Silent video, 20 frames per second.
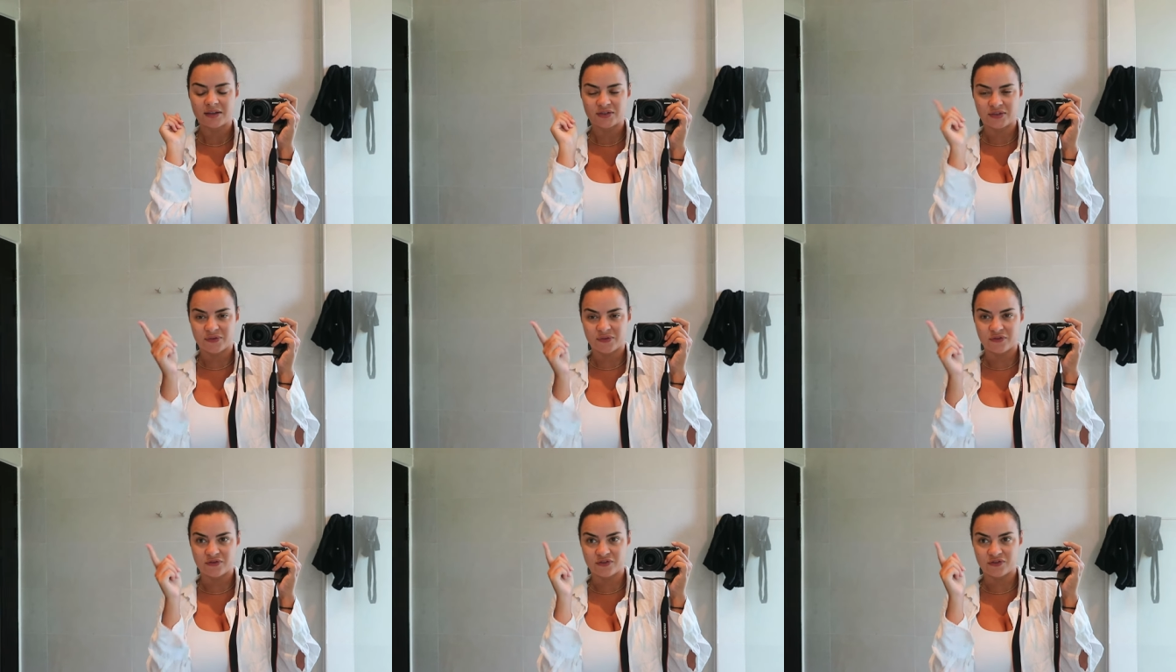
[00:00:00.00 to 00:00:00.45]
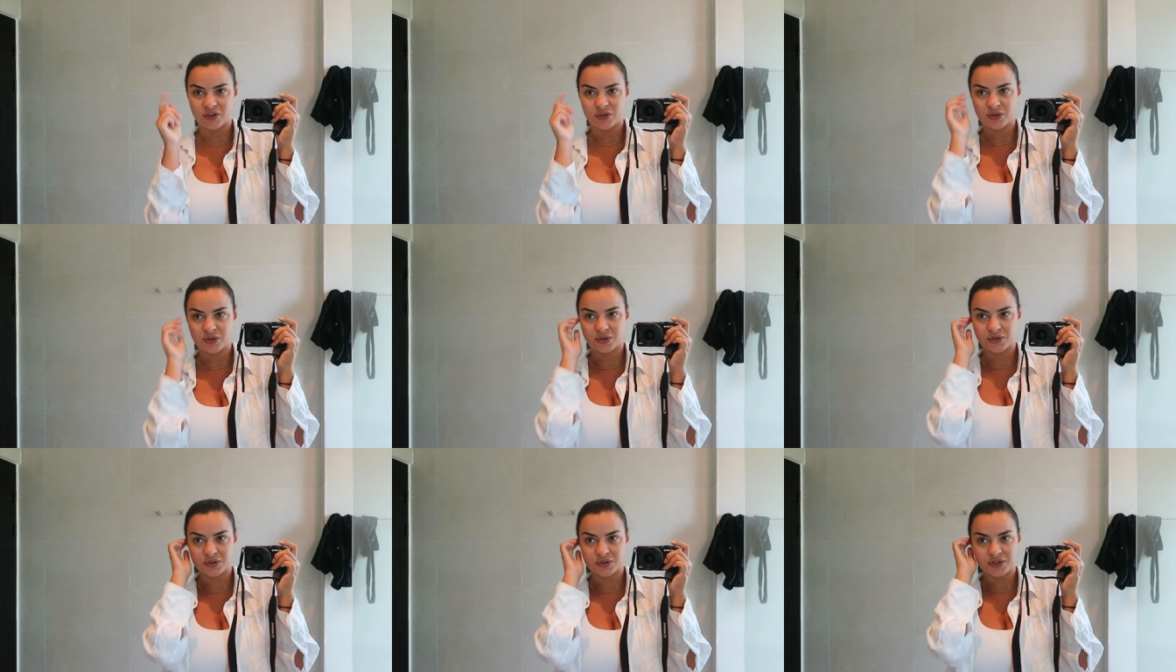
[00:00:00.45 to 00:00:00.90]
some
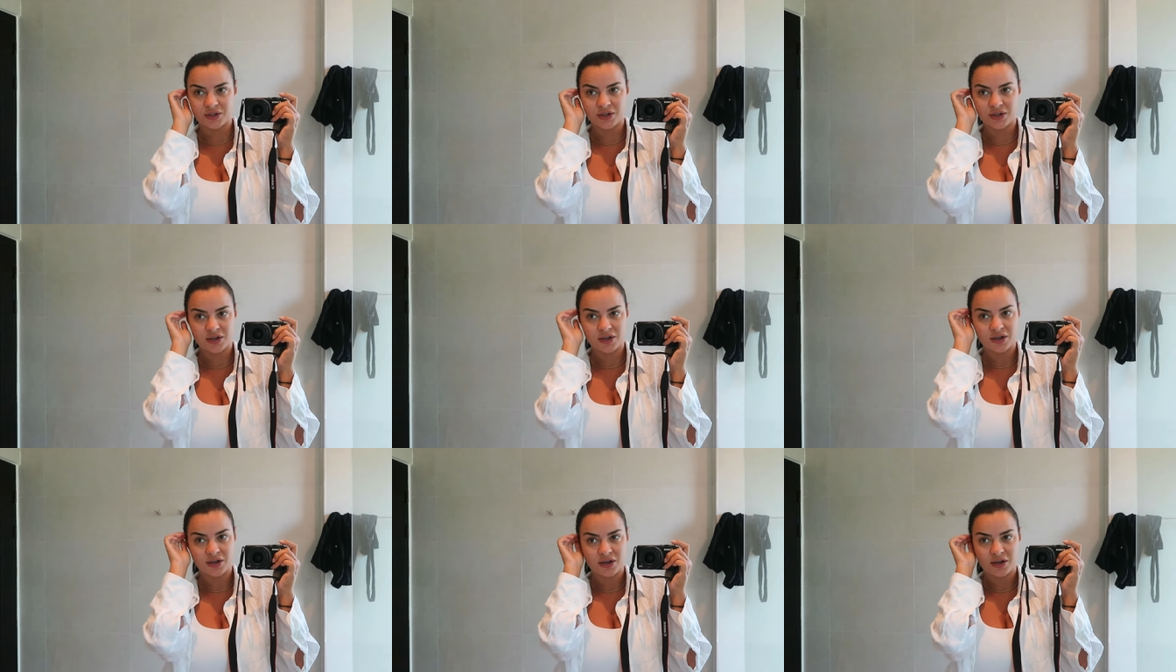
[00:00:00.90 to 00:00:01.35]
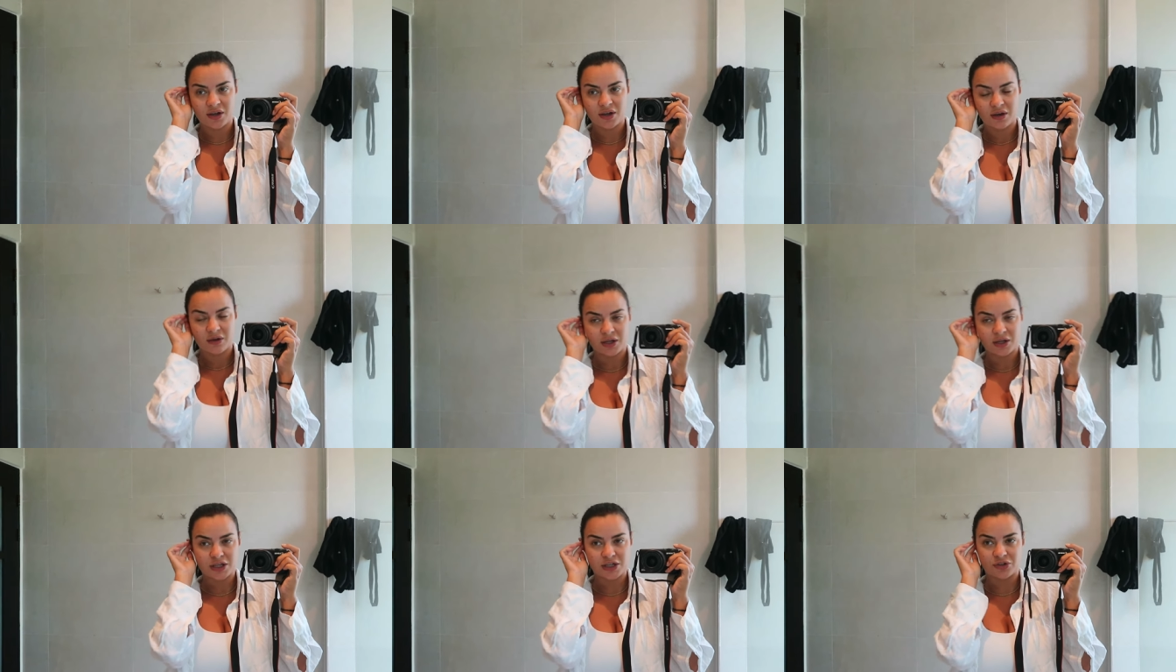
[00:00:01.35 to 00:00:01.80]
food
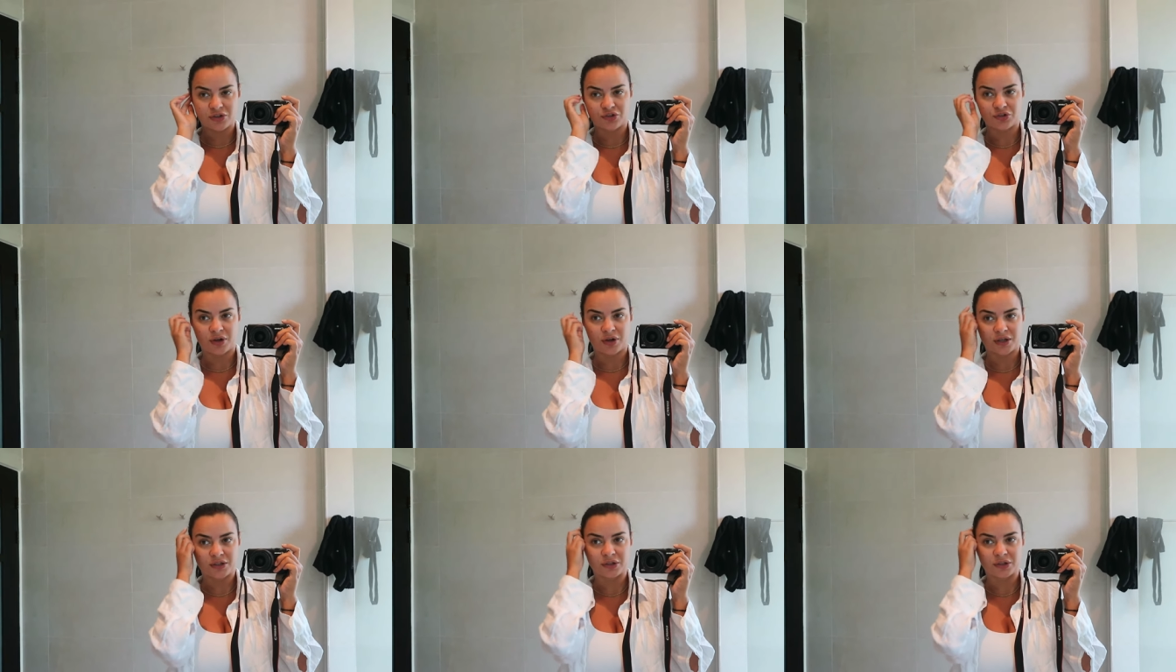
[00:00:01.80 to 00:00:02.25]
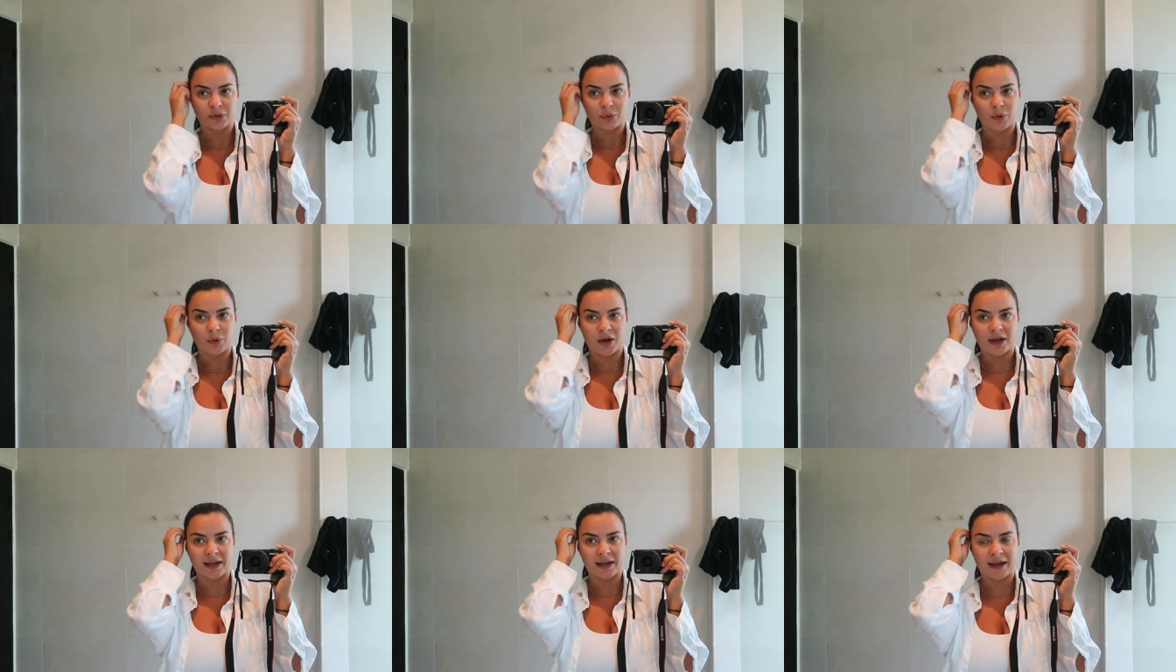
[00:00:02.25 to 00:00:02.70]
gonna just try and do a
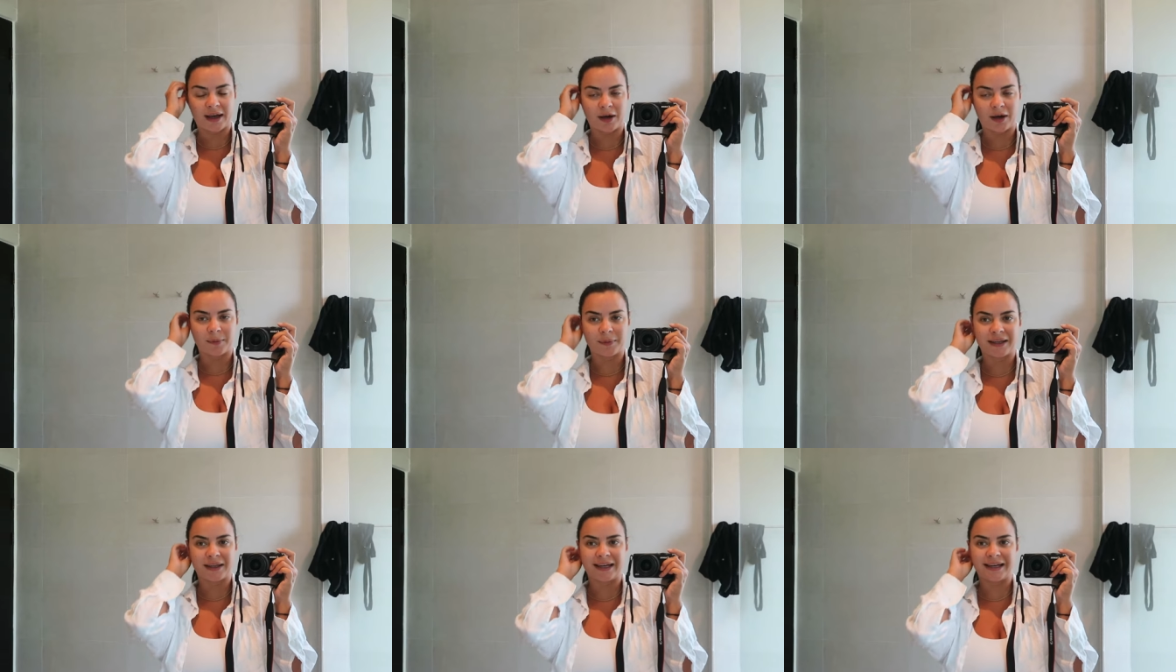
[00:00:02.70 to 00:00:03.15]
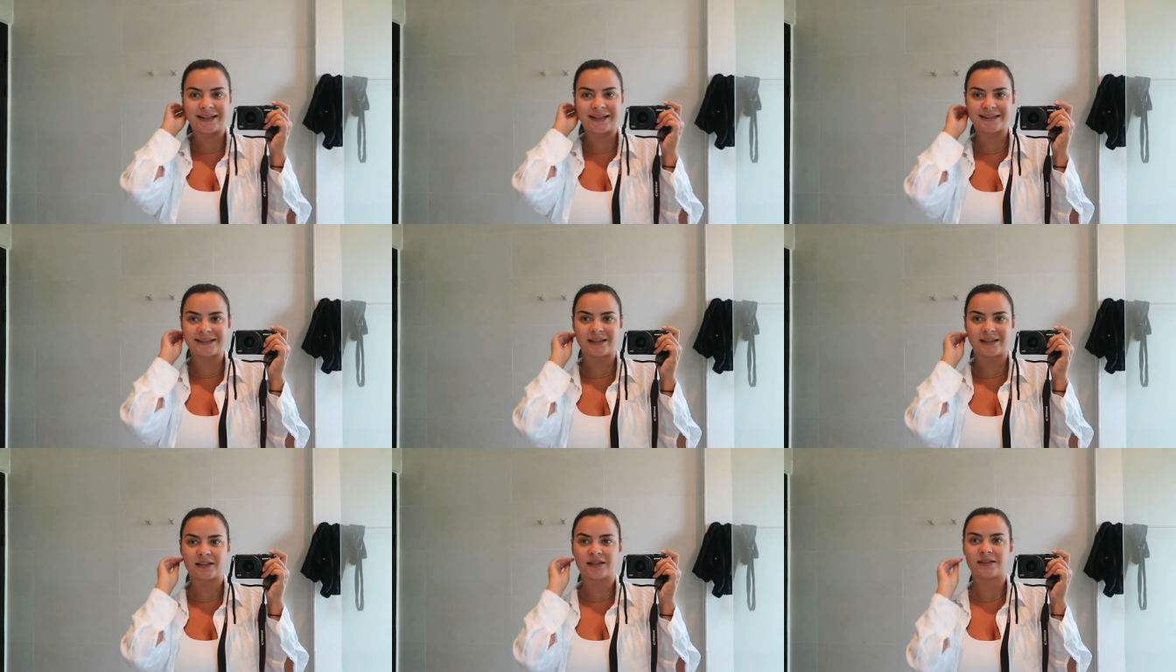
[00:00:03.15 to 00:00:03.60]
workout a bit
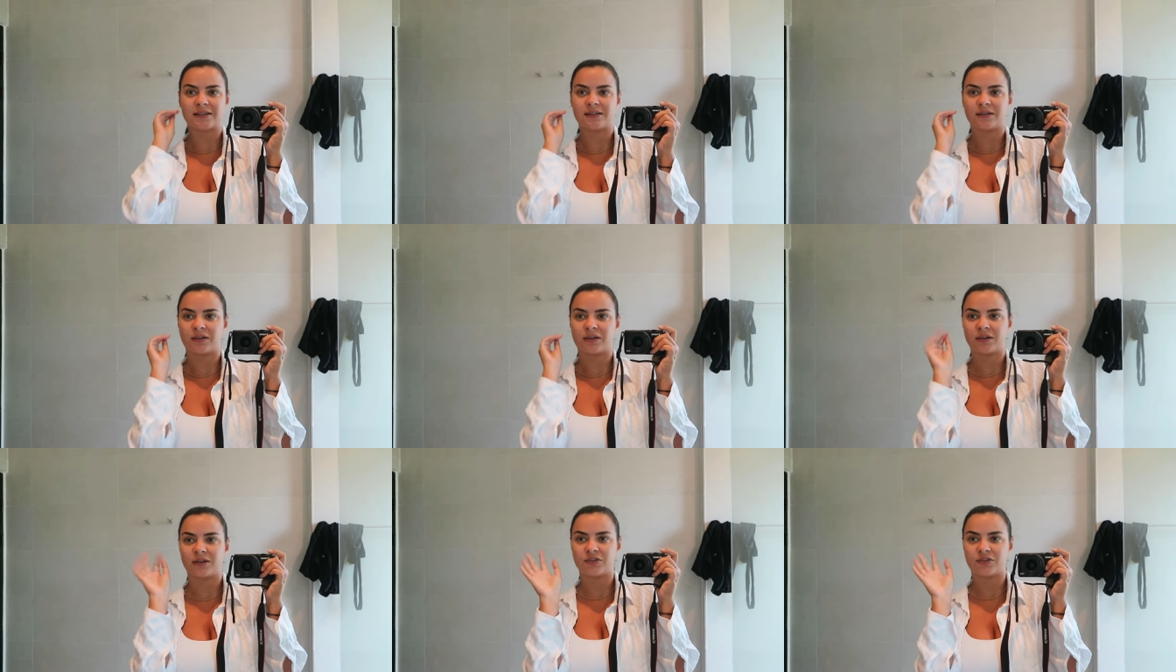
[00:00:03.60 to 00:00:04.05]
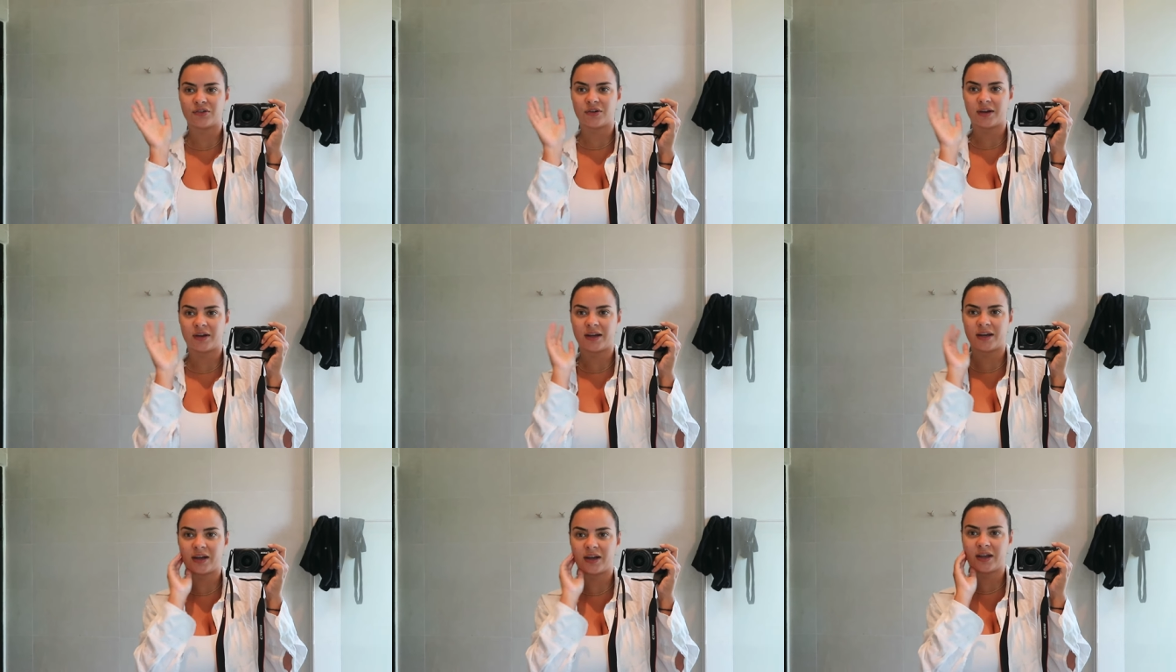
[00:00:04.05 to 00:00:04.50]
later so I'm gonna
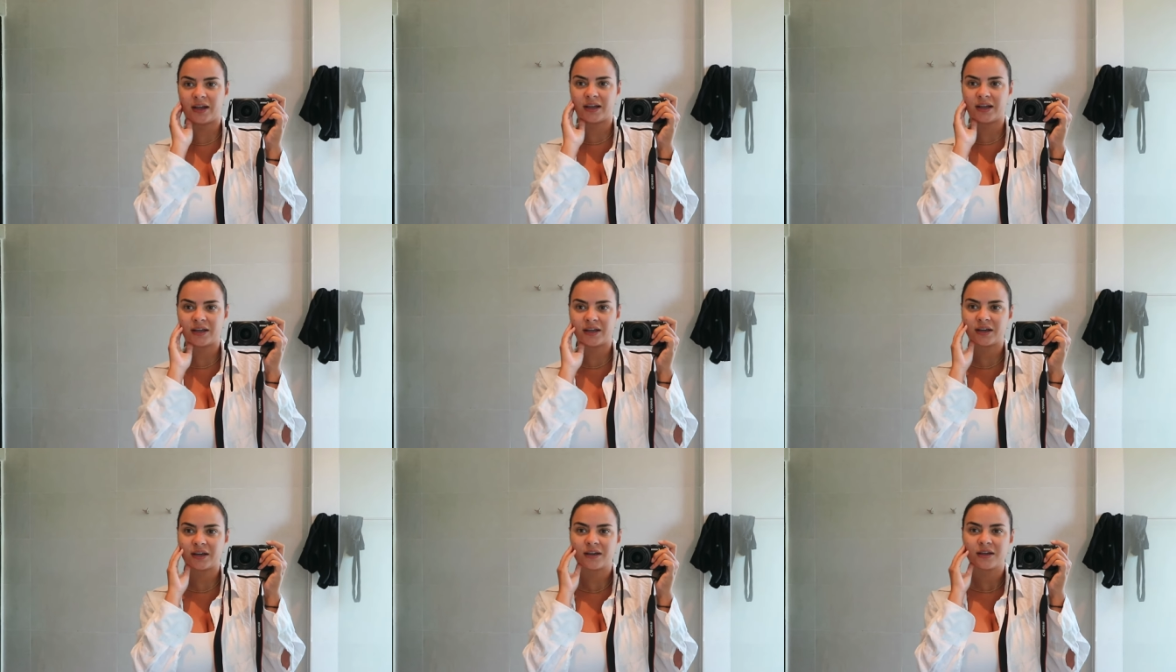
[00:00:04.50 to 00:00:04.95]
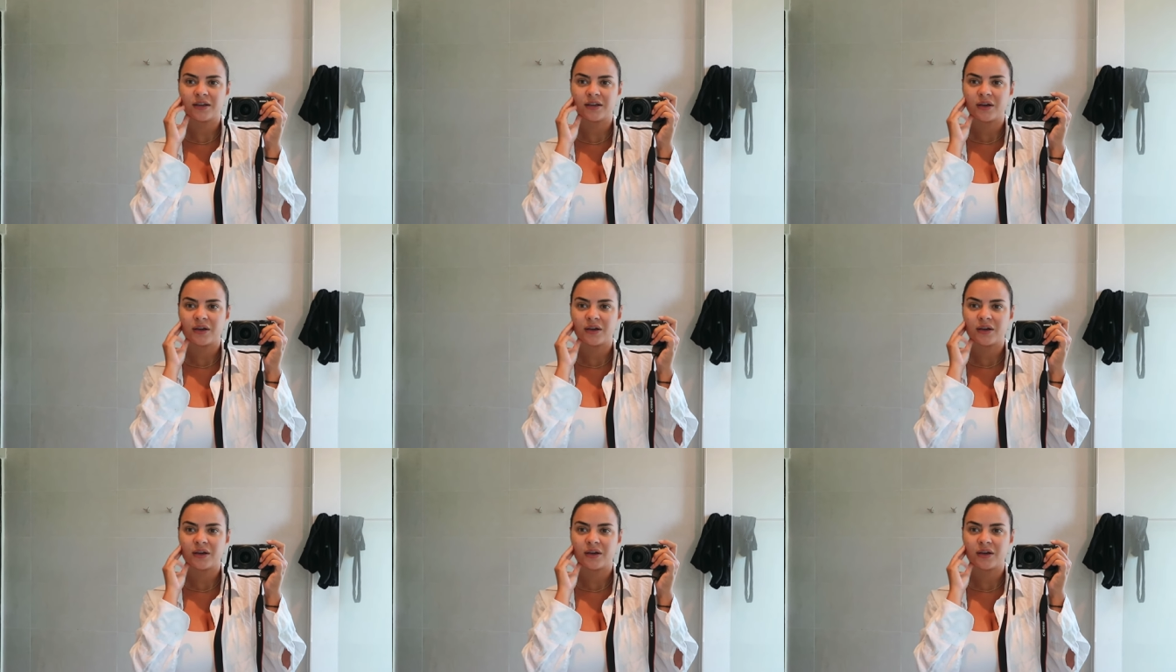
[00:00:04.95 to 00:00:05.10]
try and like